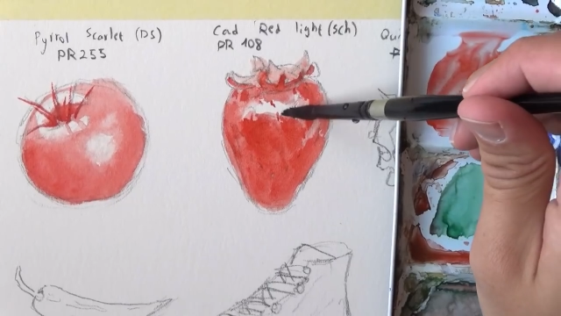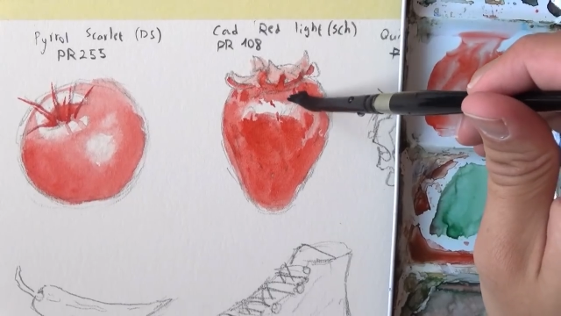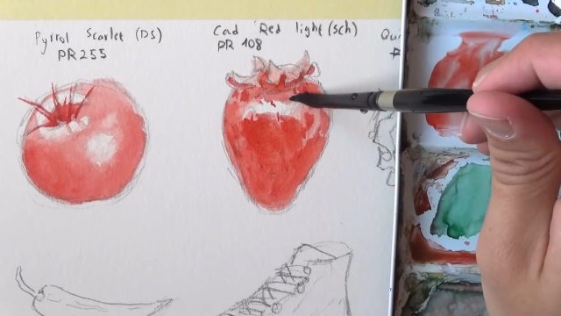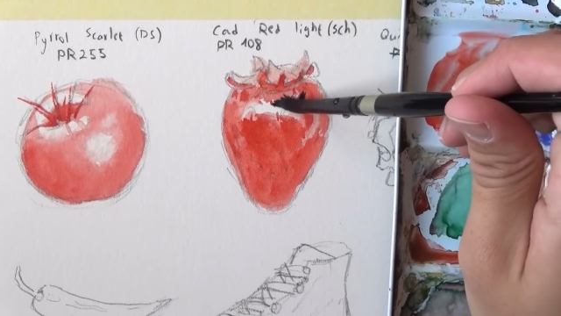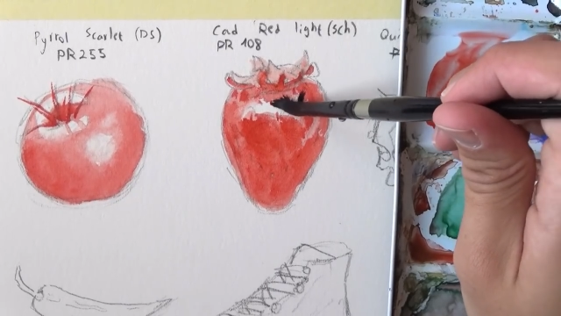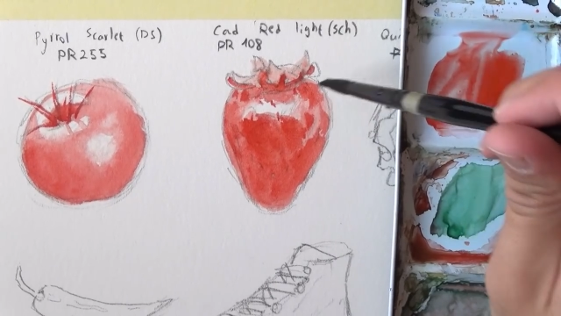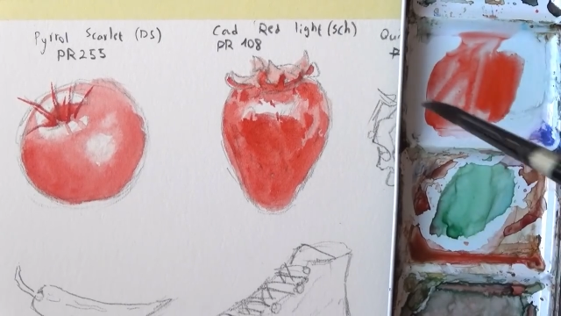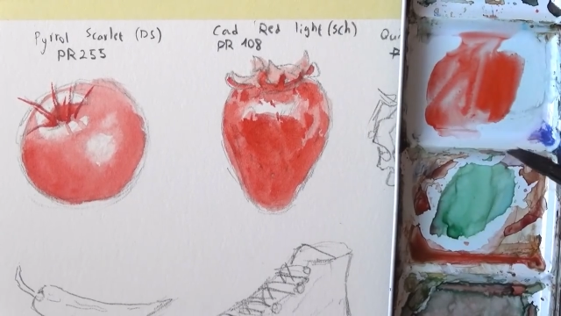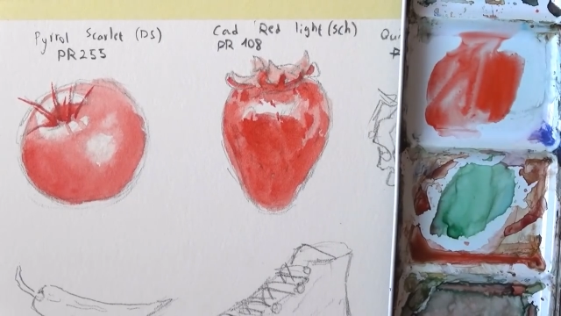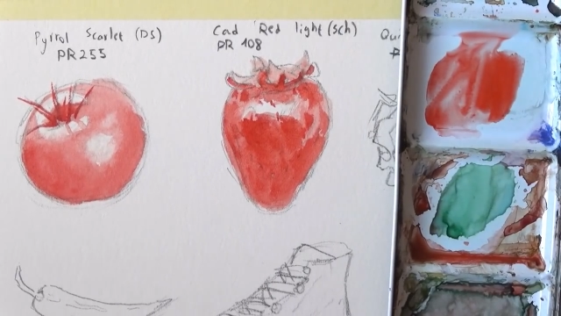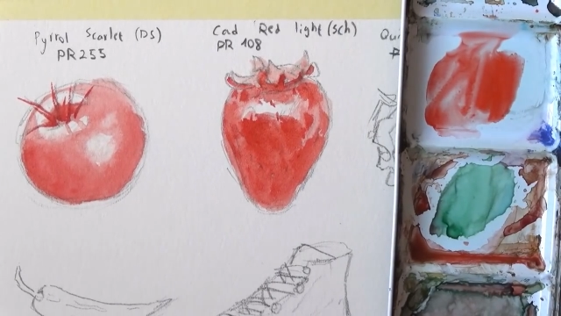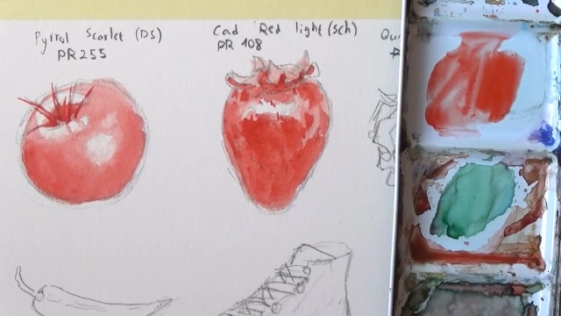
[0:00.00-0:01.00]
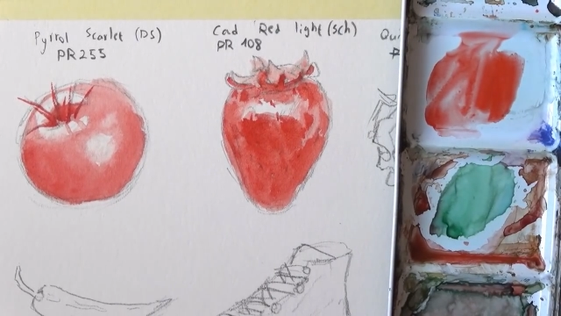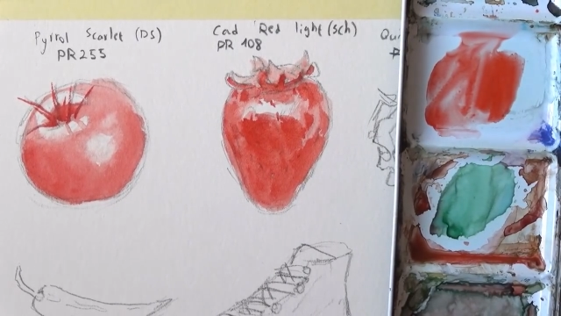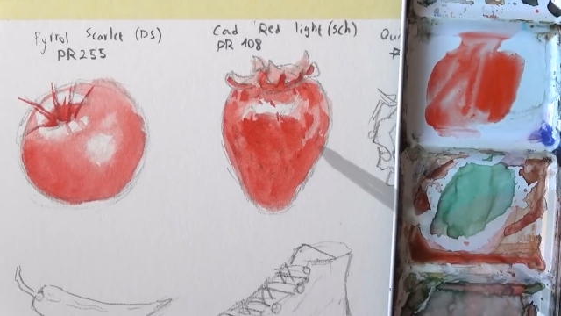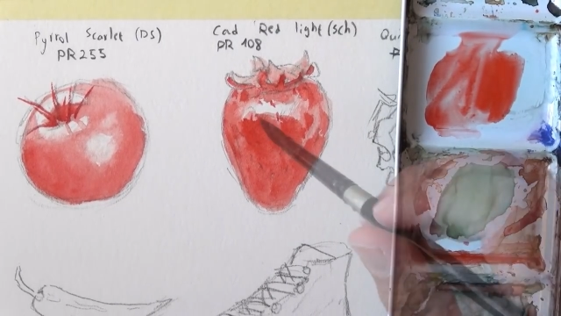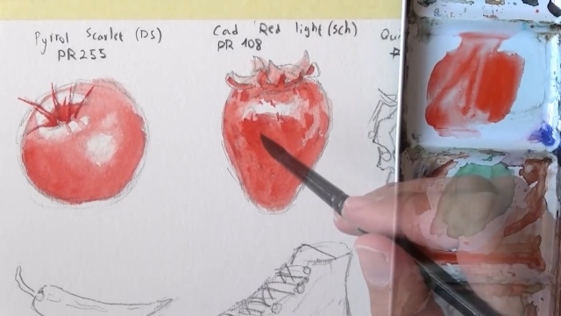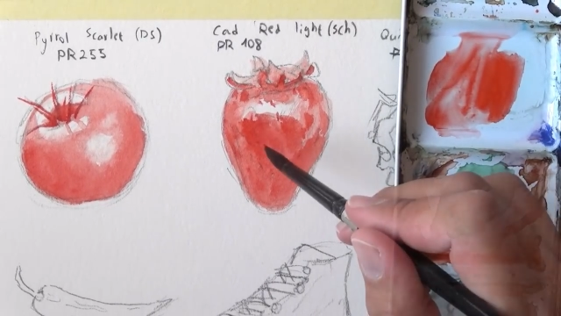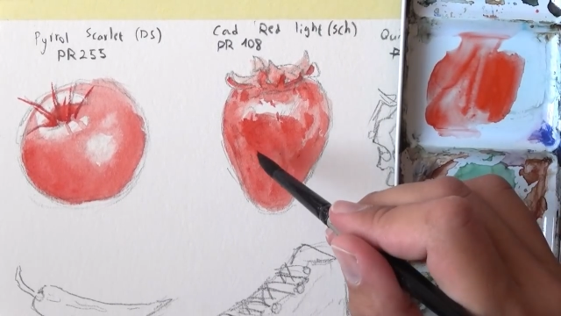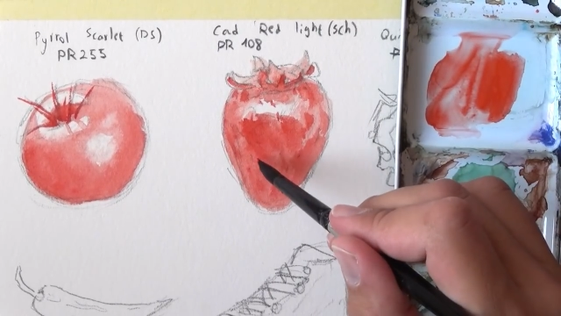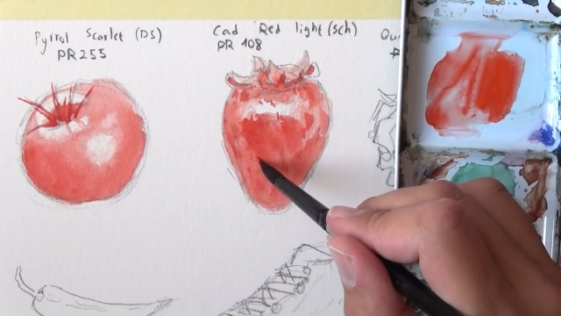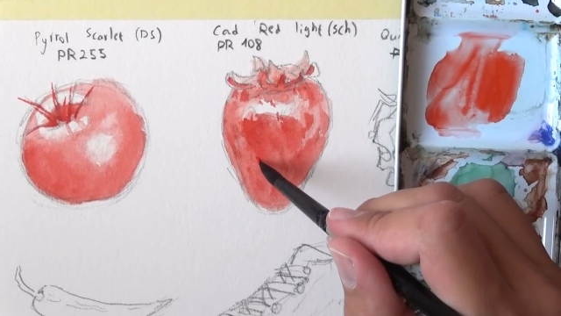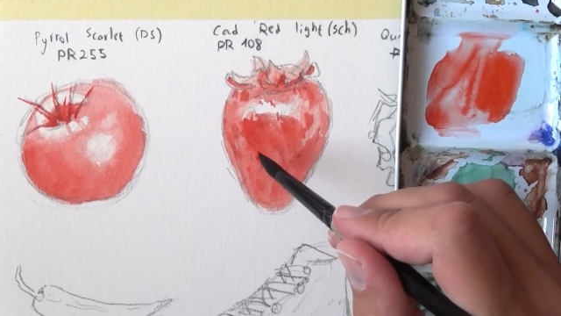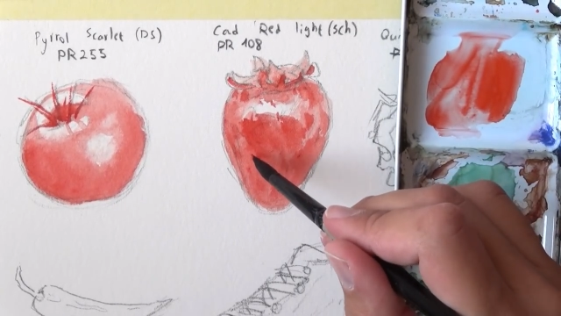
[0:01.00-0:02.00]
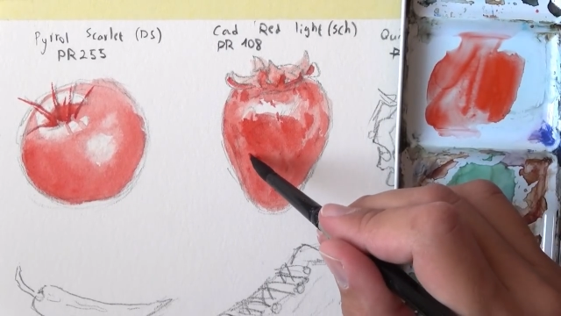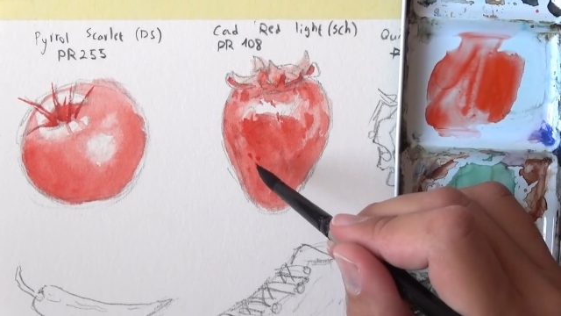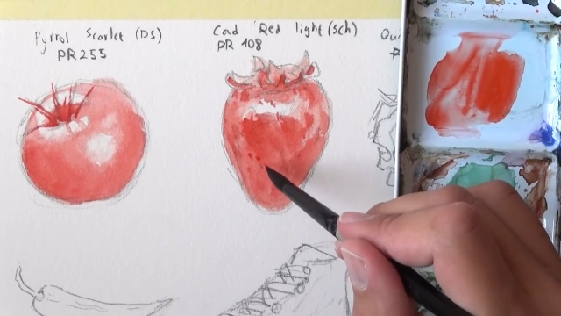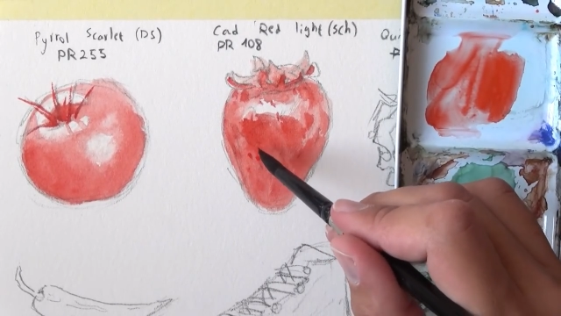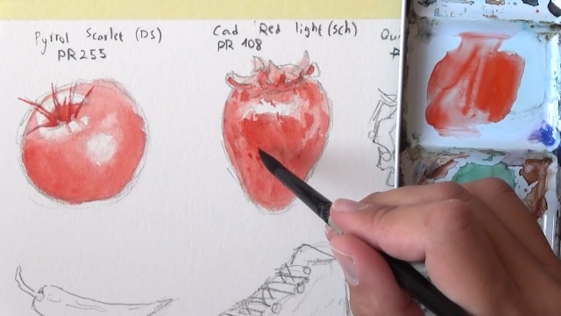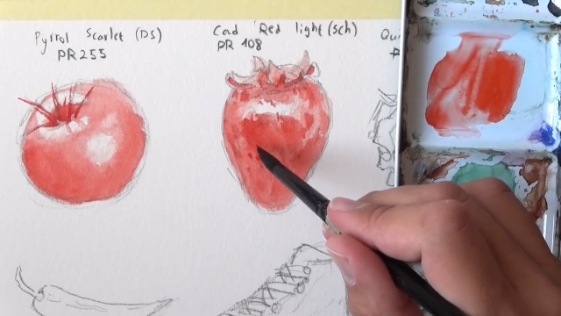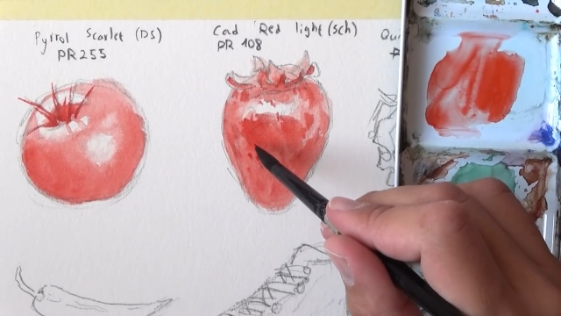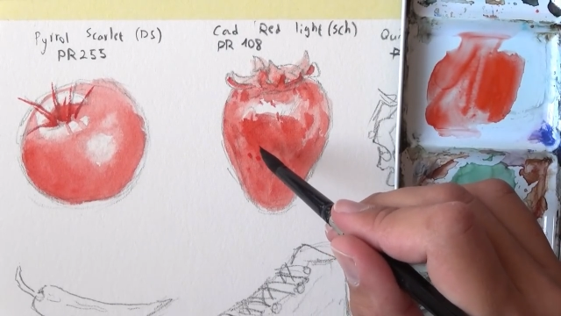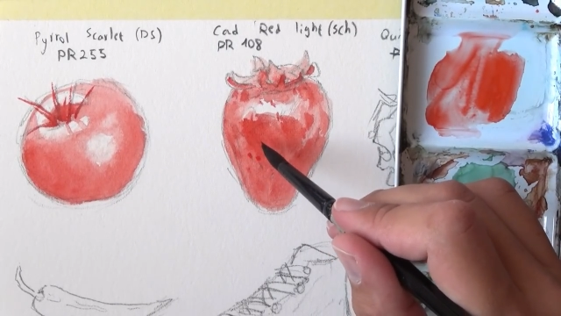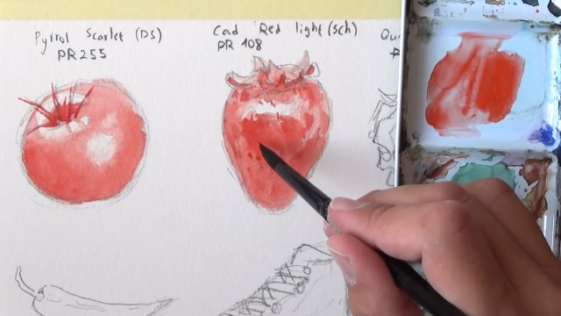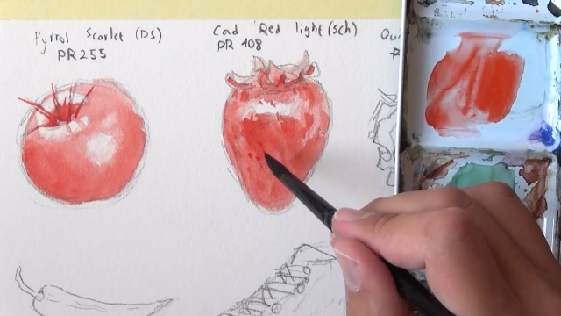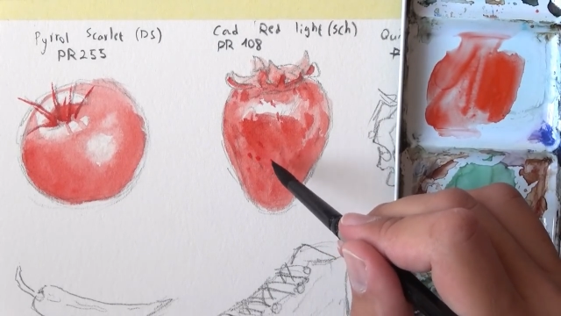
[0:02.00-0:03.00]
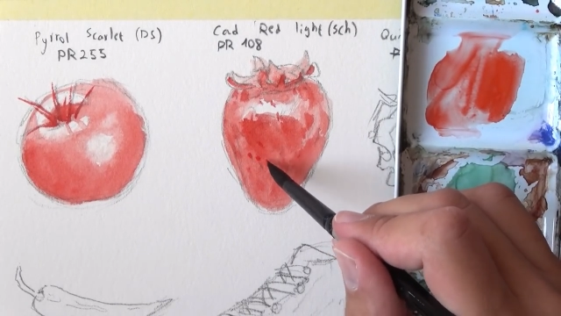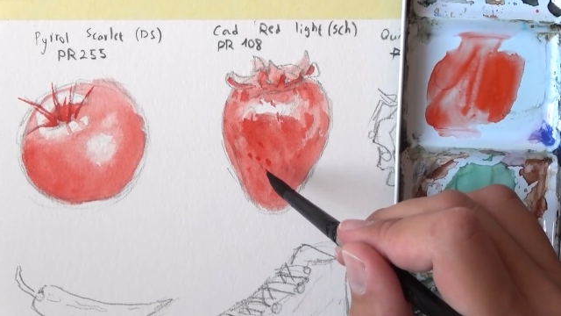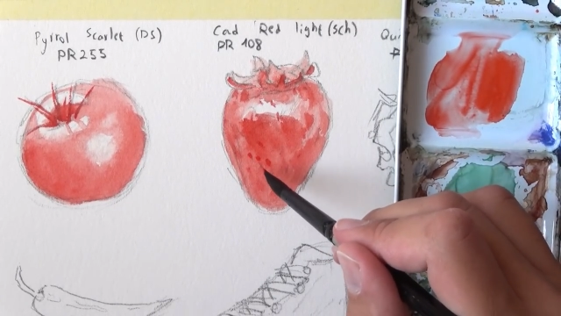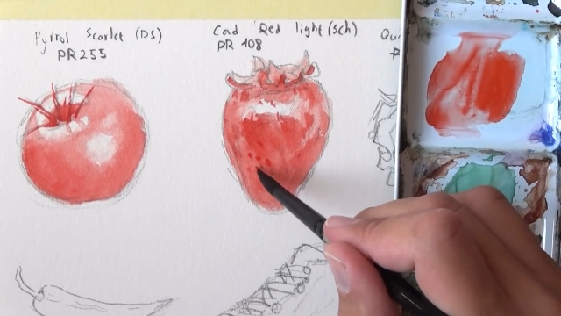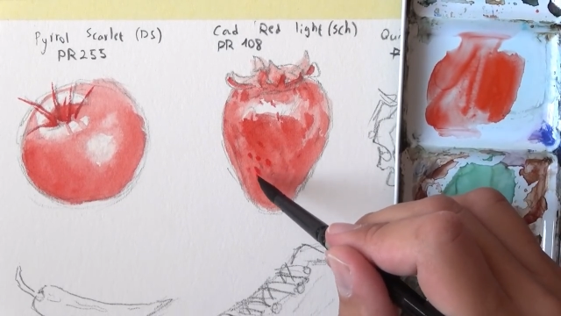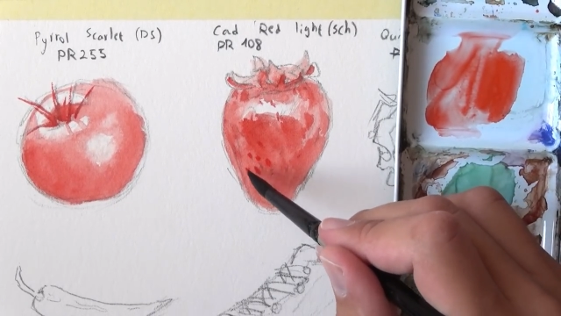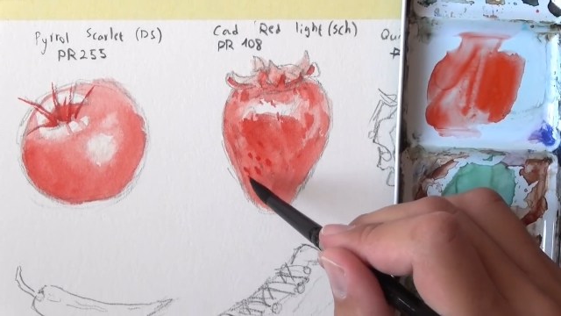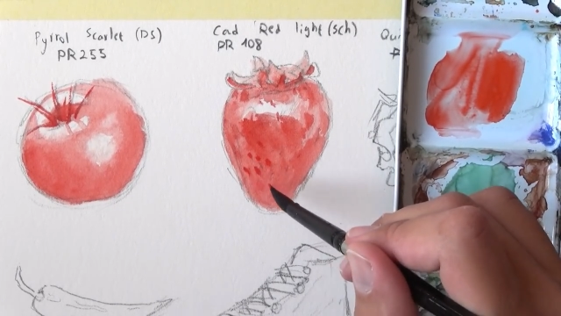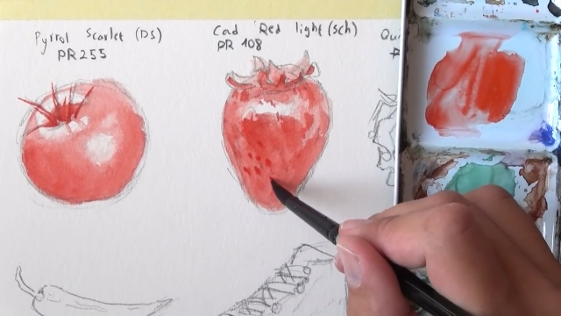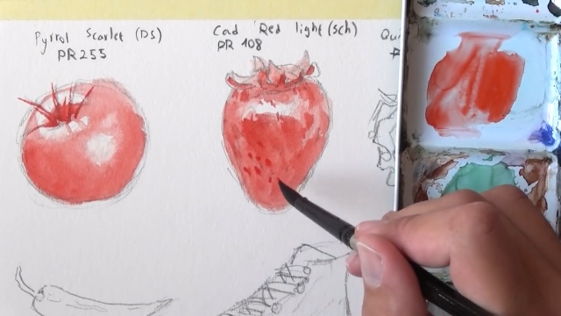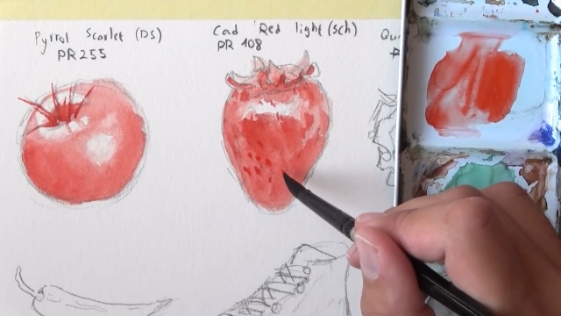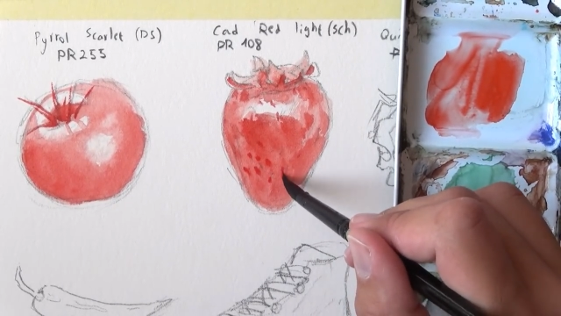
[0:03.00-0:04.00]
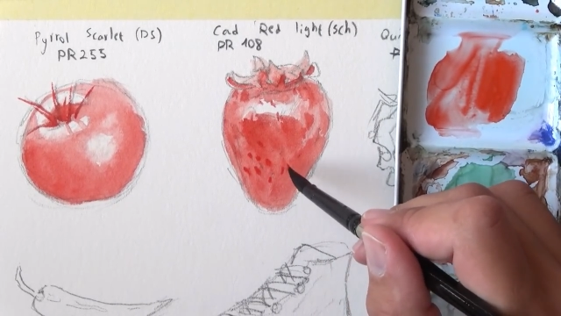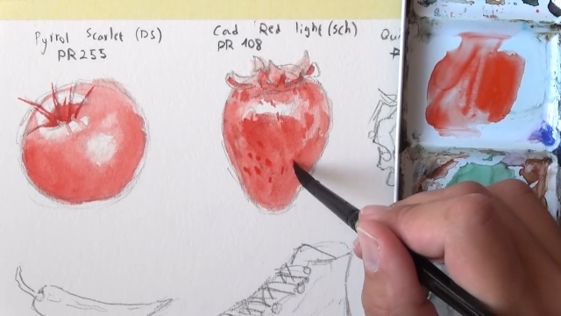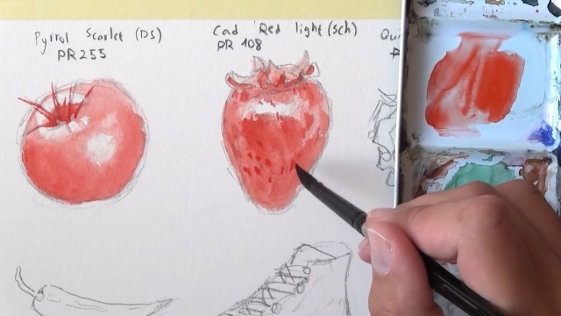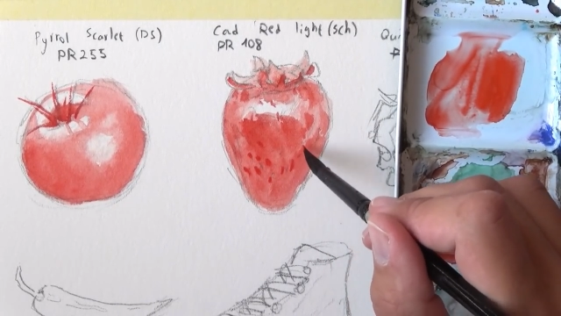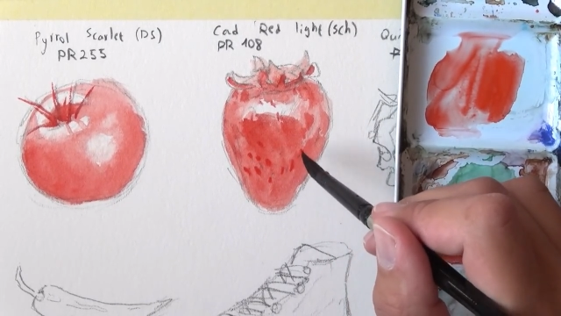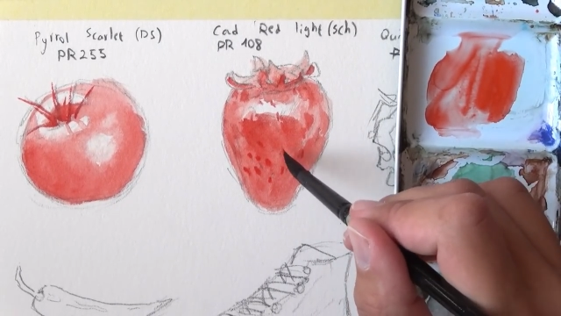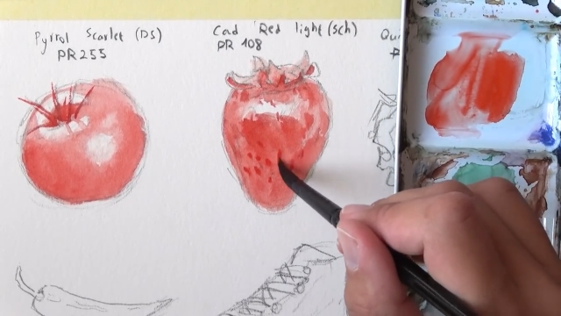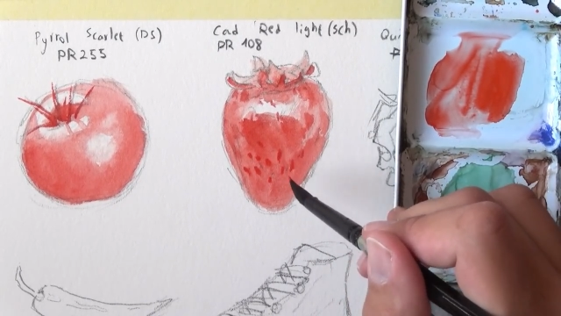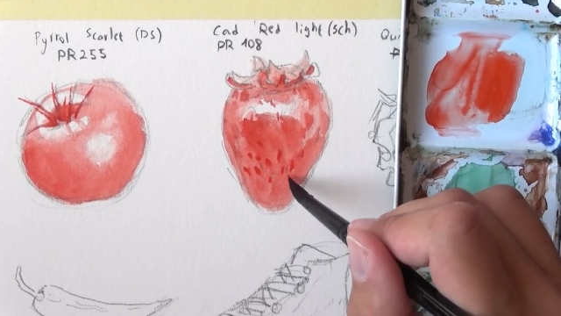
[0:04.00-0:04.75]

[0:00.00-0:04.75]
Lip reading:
[unreadable: no face in view]